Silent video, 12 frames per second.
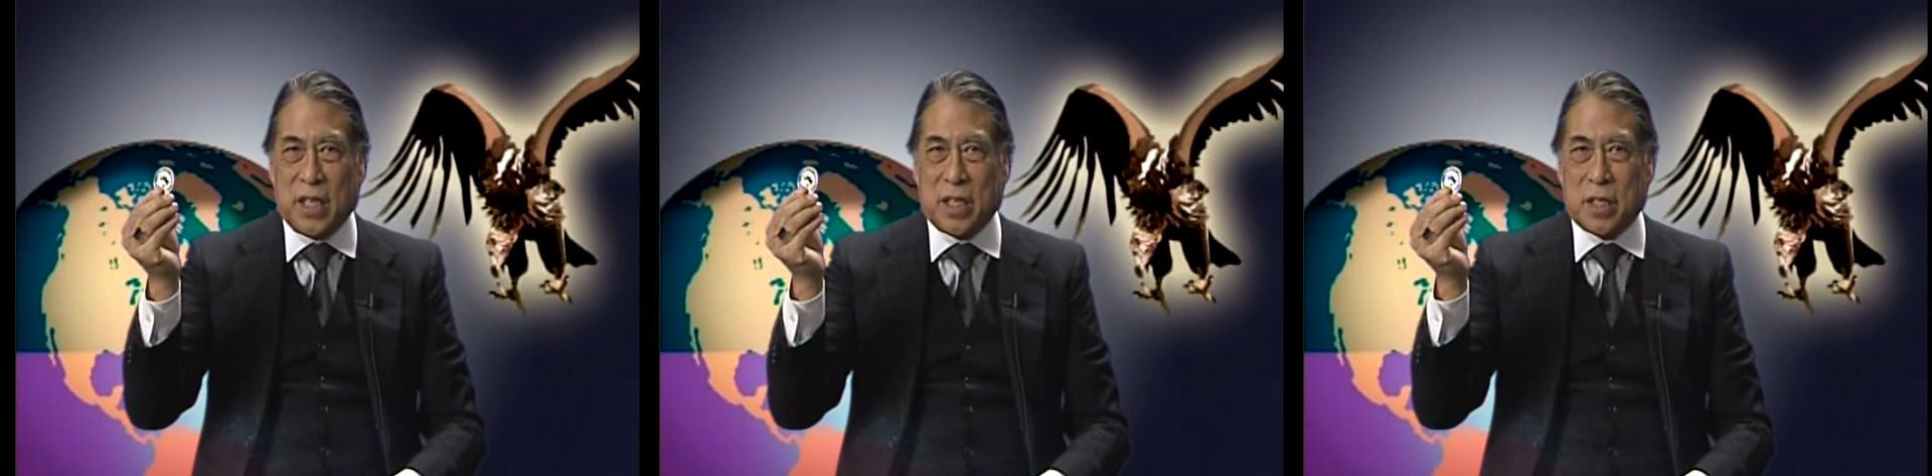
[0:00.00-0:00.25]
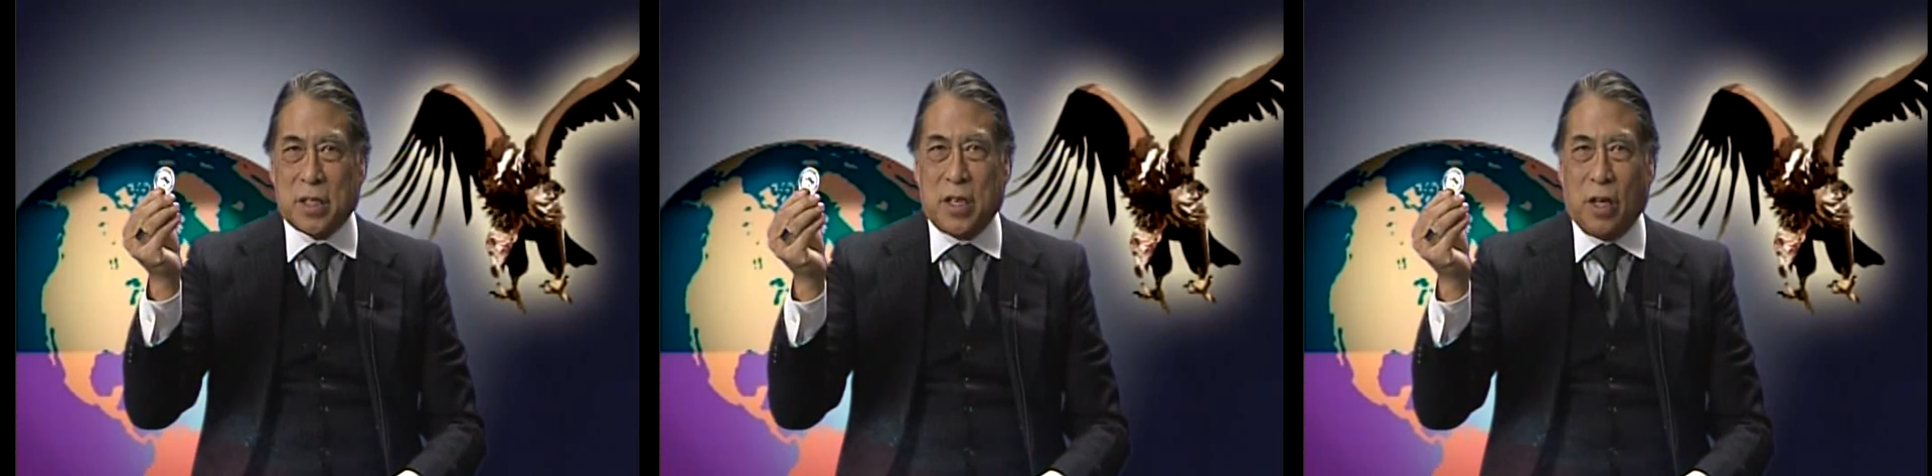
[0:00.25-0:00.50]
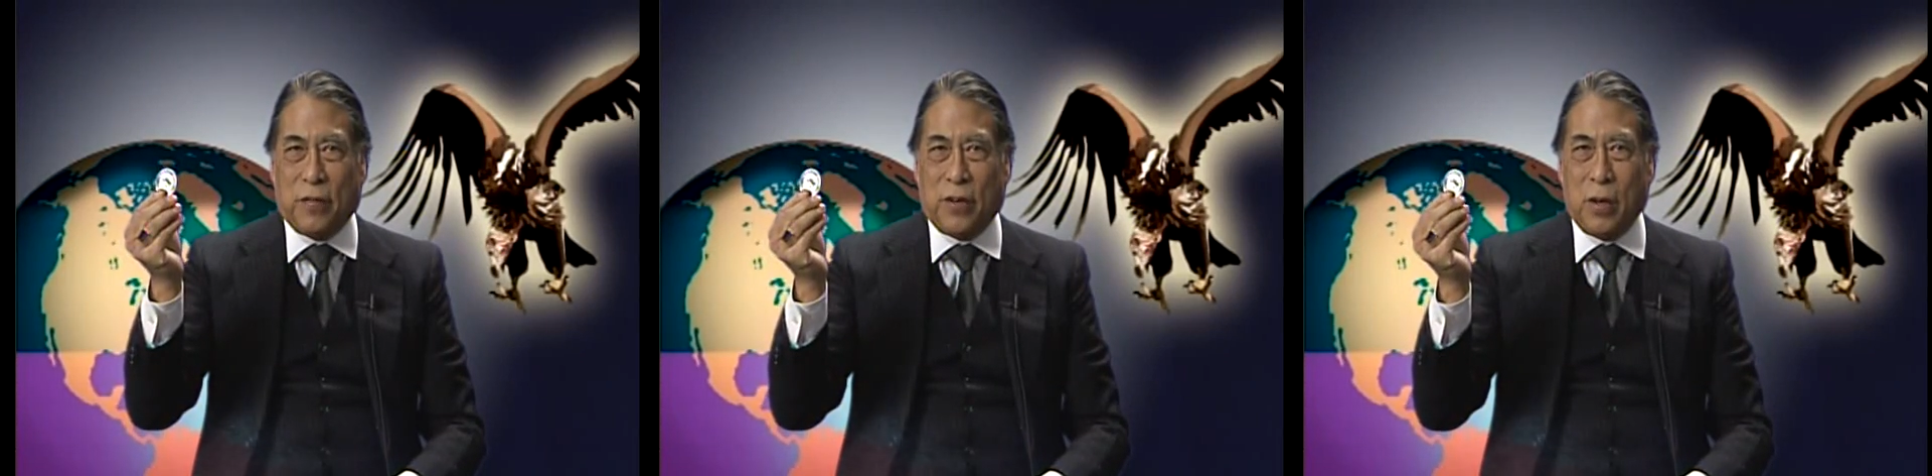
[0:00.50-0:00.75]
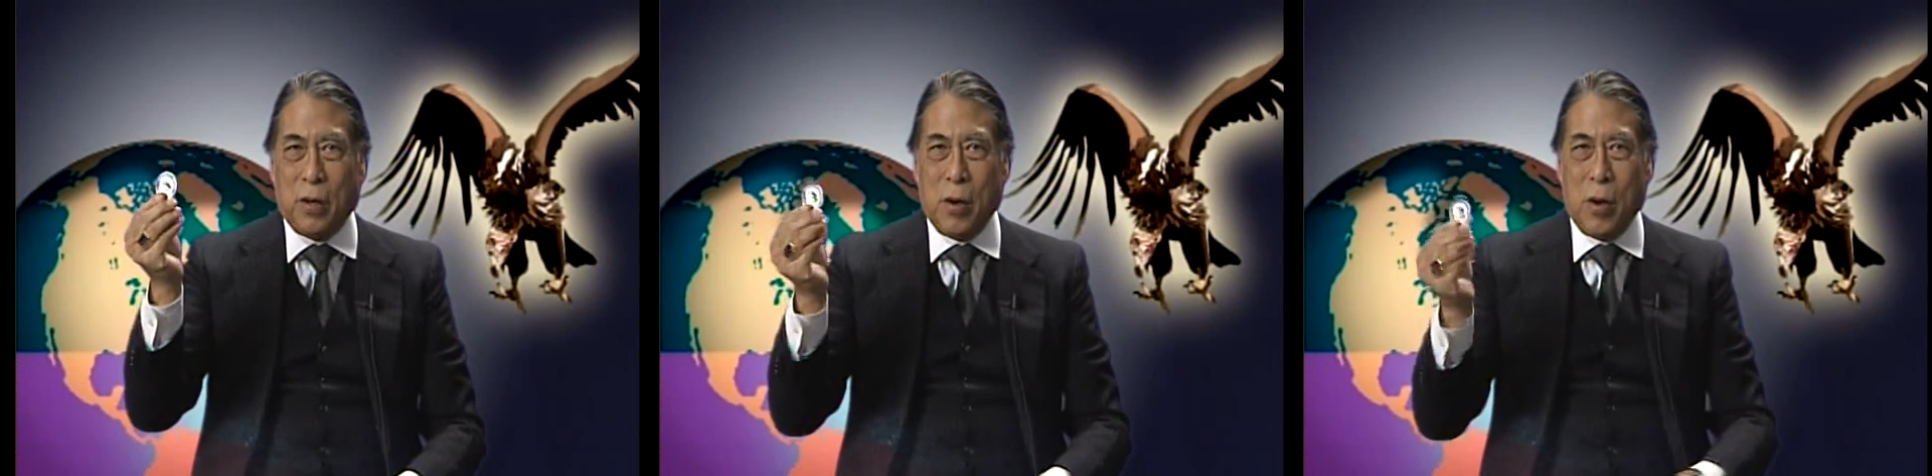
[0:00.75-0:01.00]

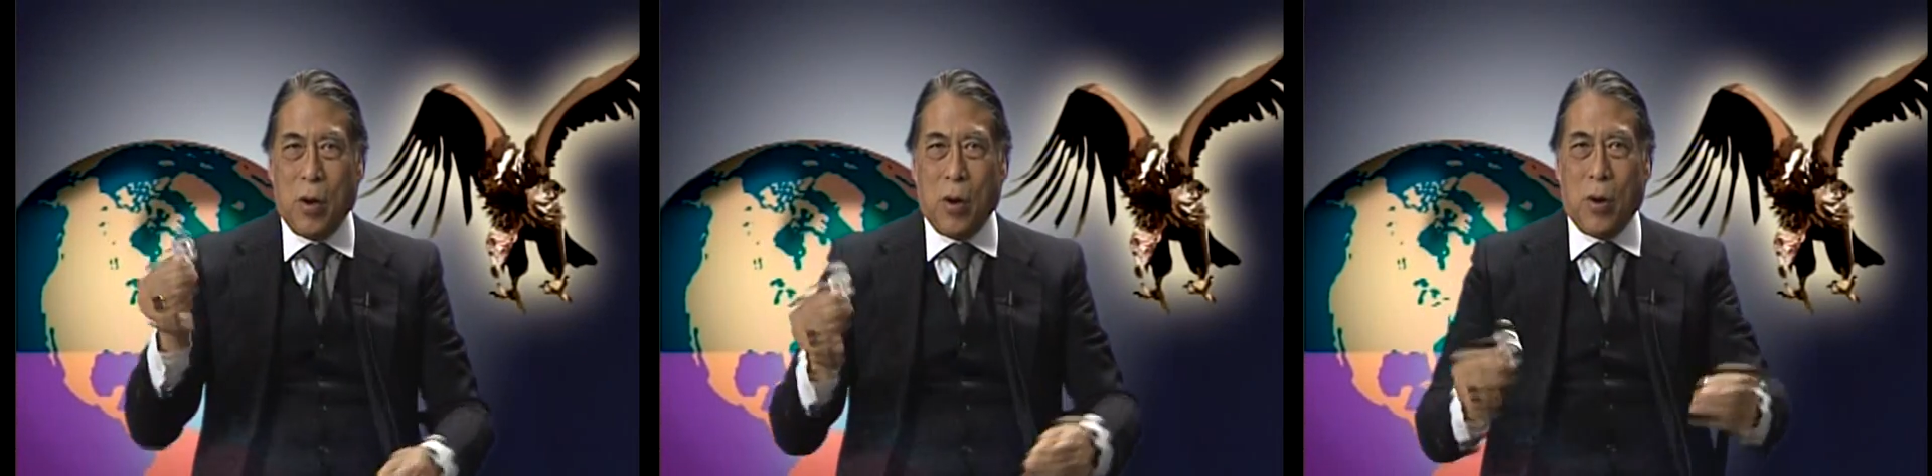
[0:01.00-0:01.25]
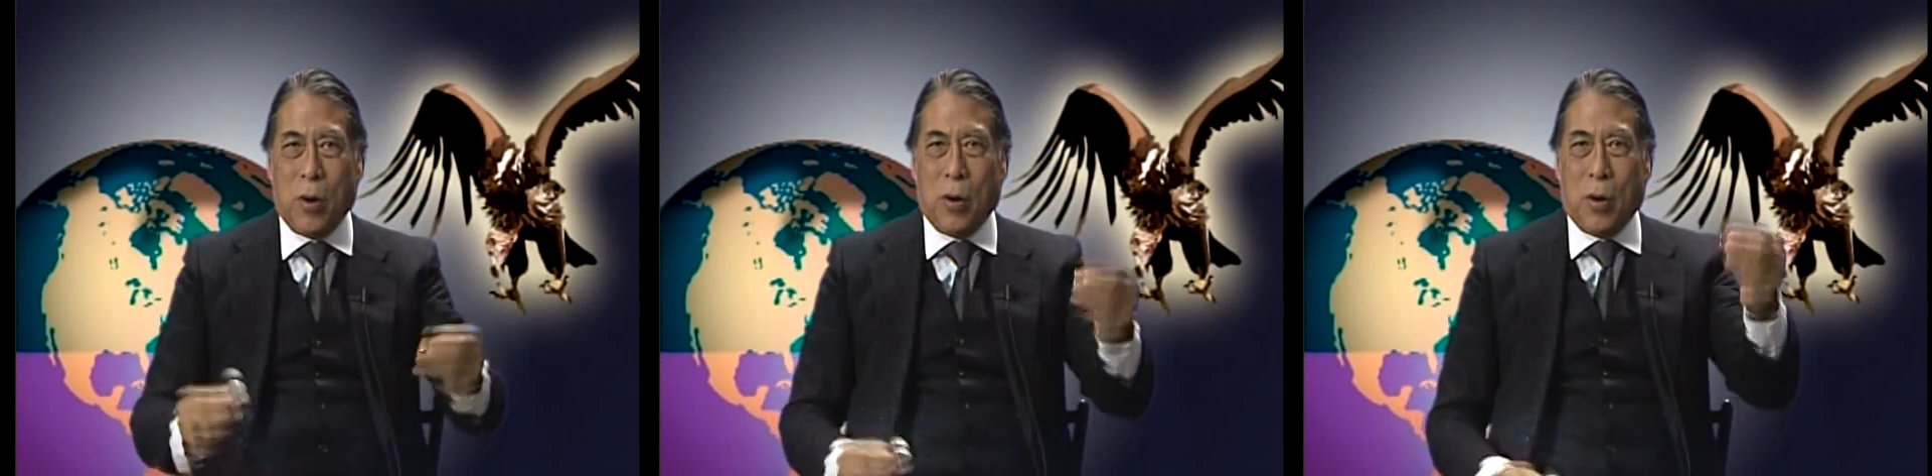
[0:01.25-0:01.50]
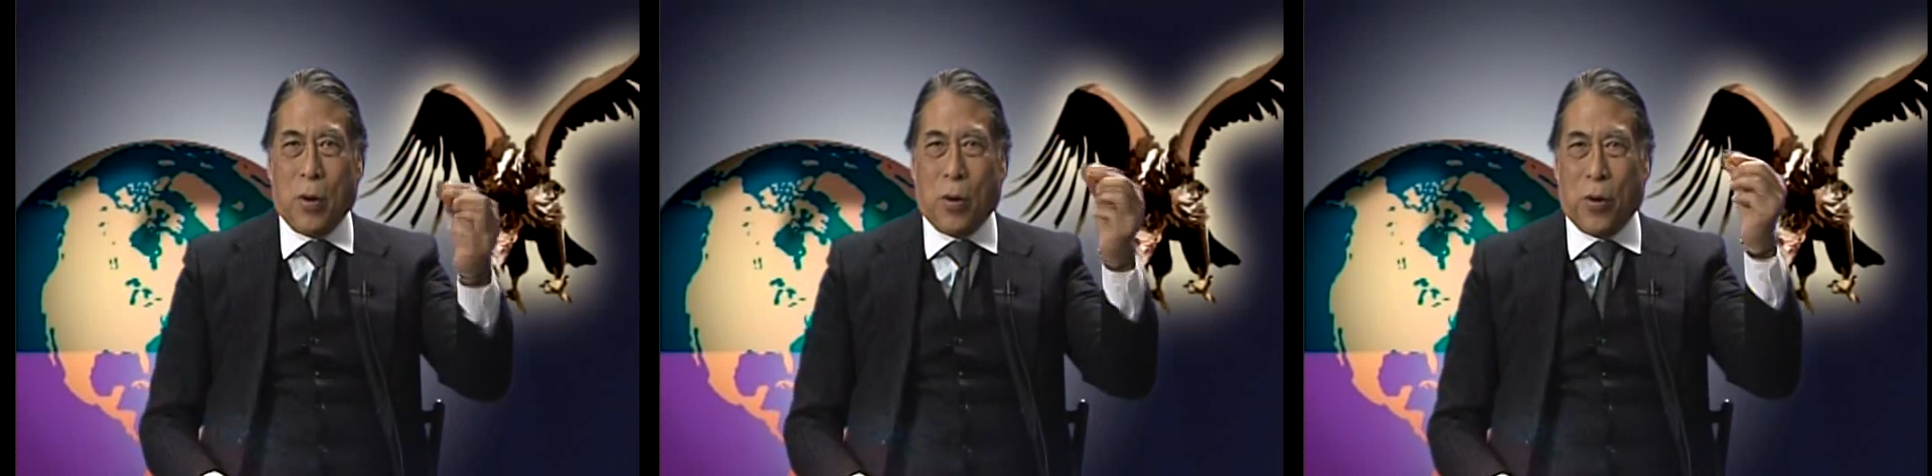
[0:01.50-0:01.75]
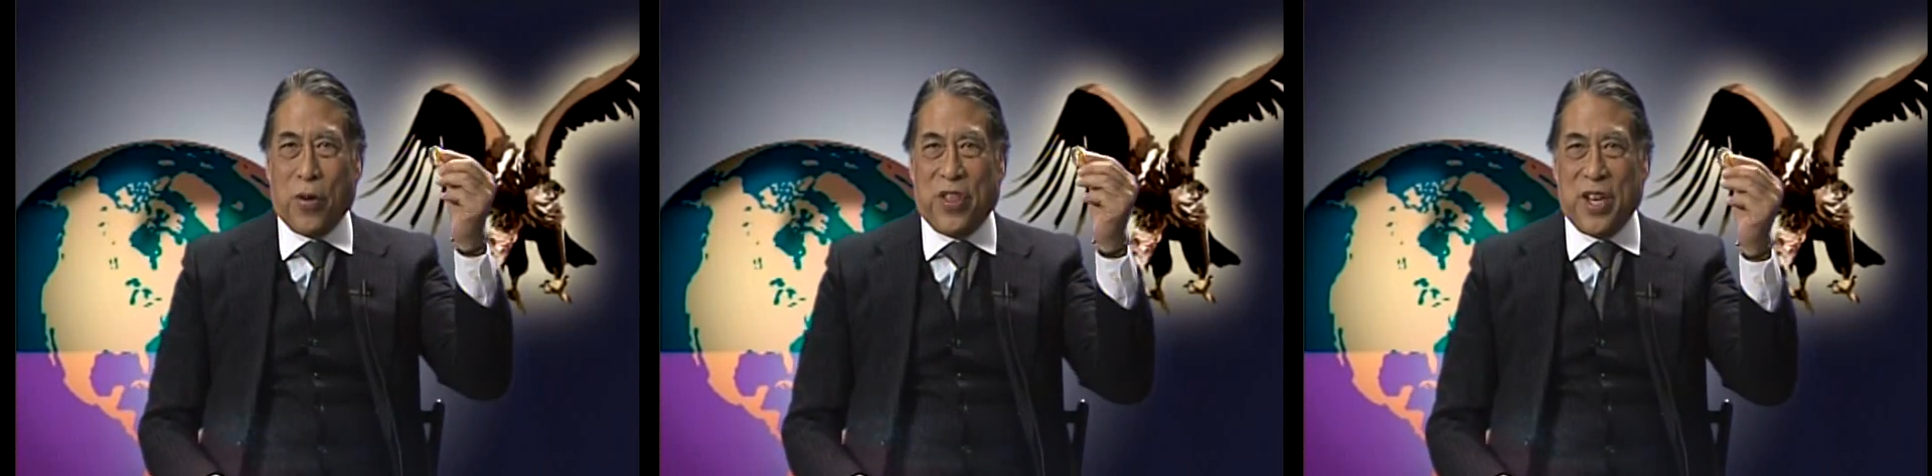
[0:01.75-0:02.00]
silver
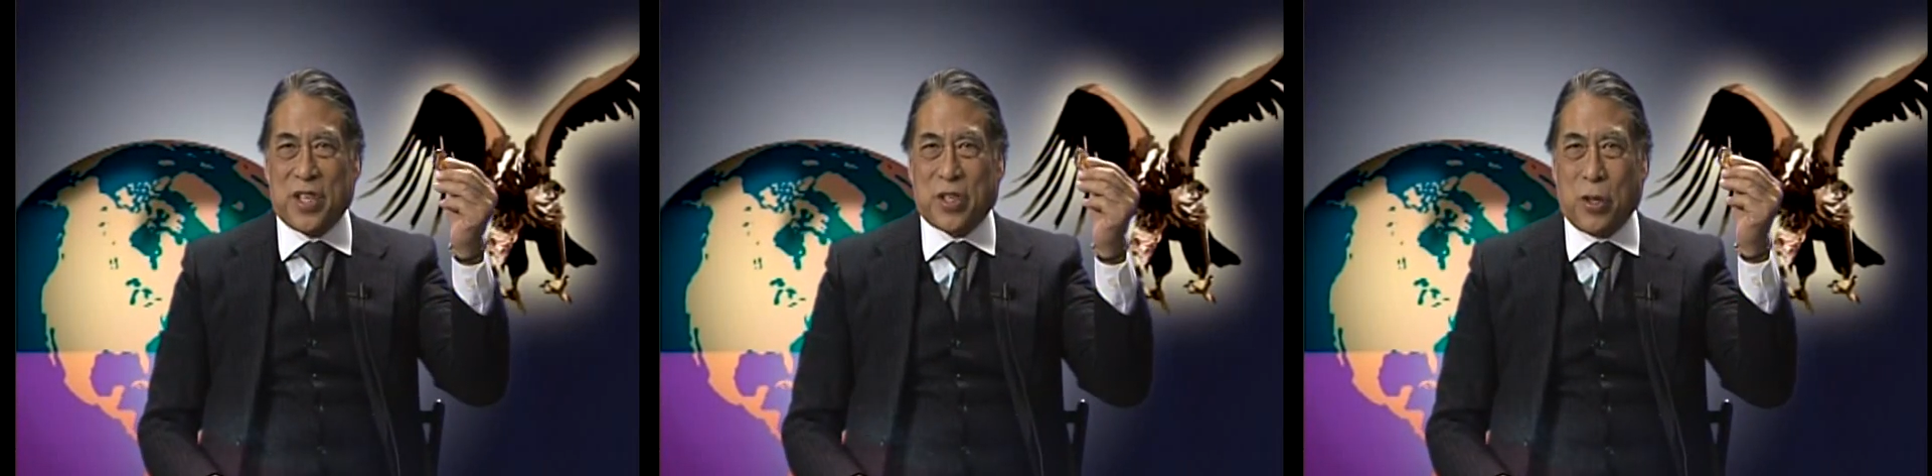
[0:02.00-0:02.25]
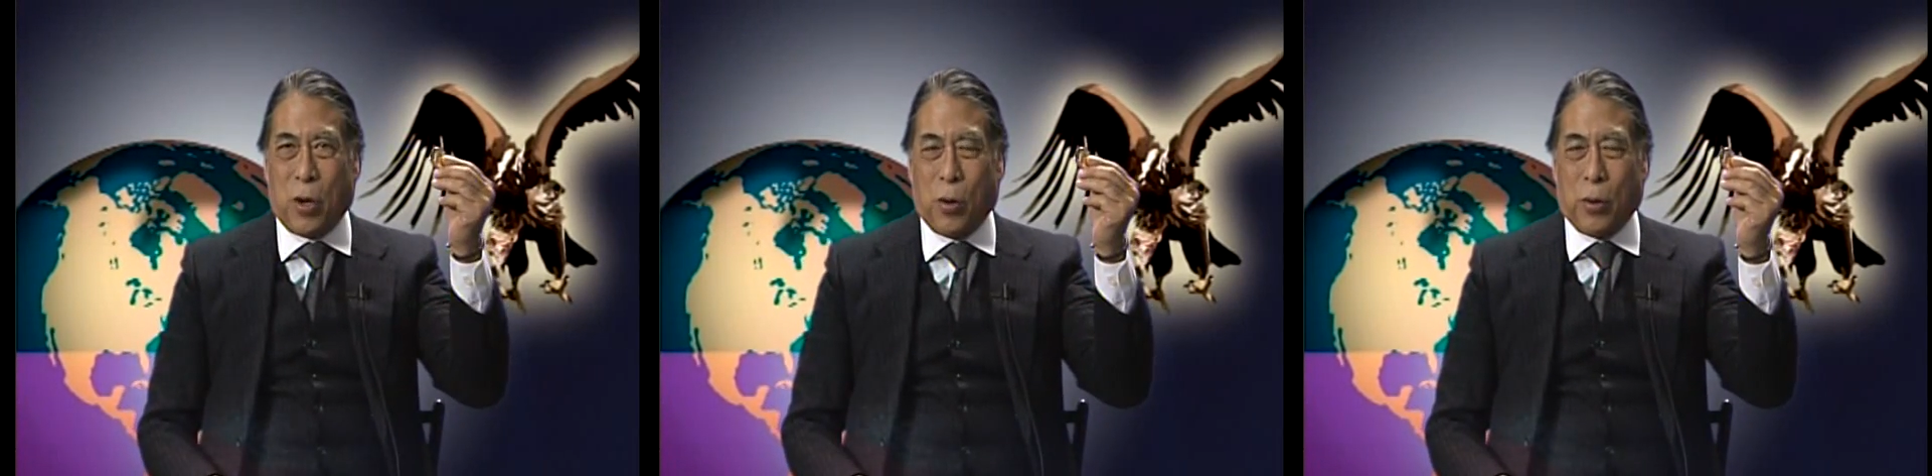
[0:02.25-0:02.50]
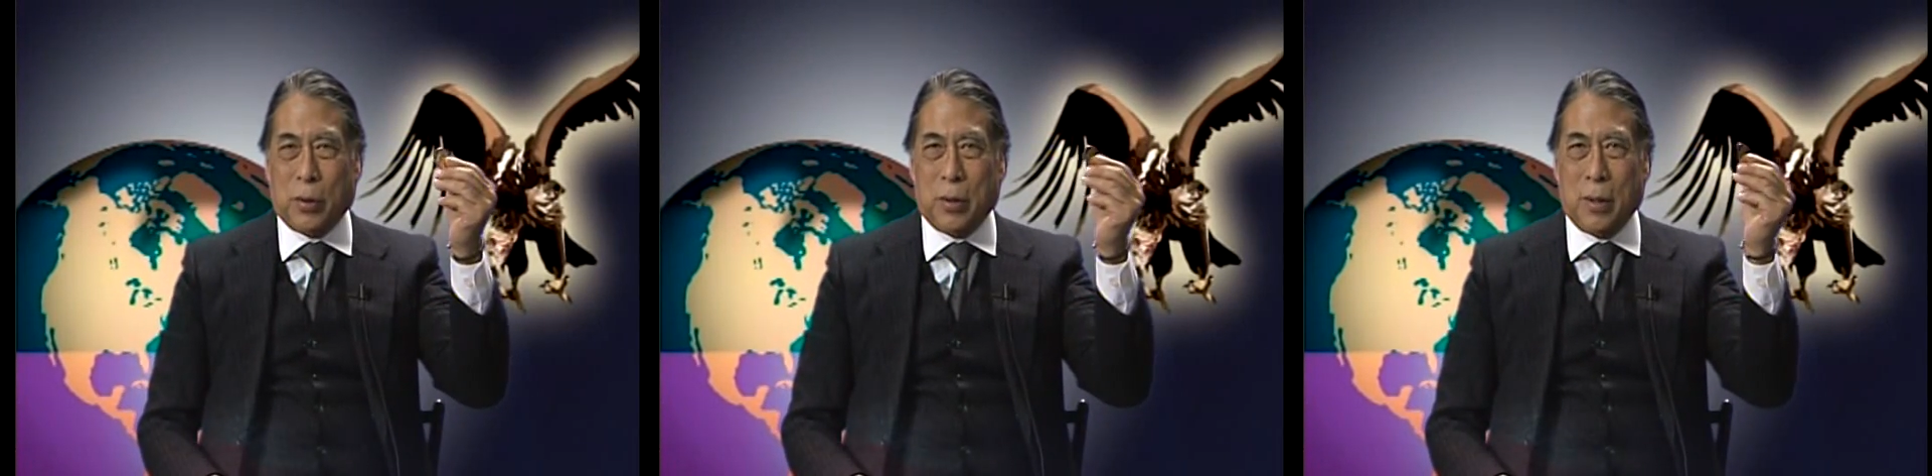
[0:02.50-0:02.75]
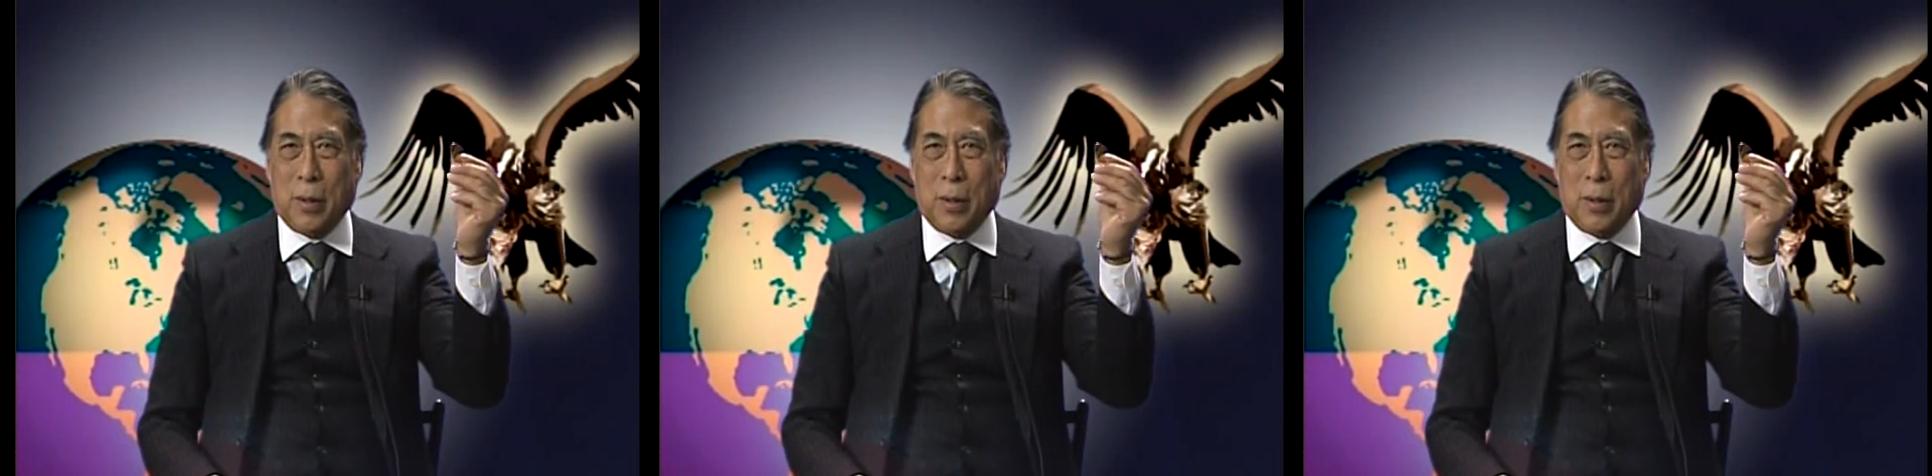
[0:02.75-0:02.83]
or this gold?